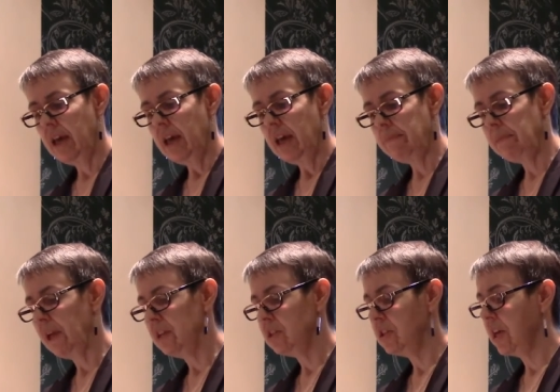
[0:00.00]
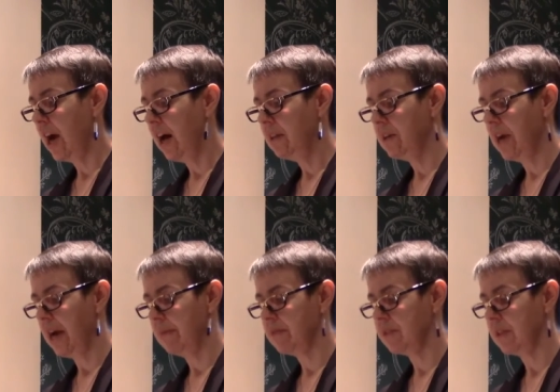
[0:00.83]
He plunged the collar
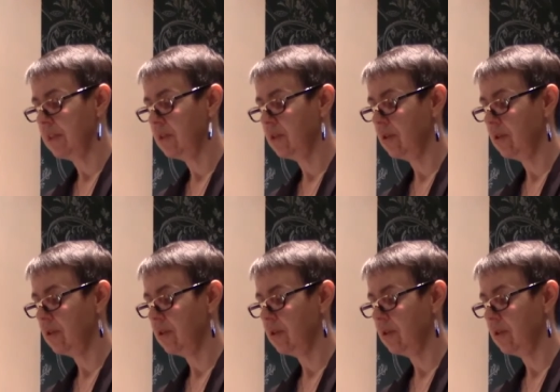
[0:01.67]
halves into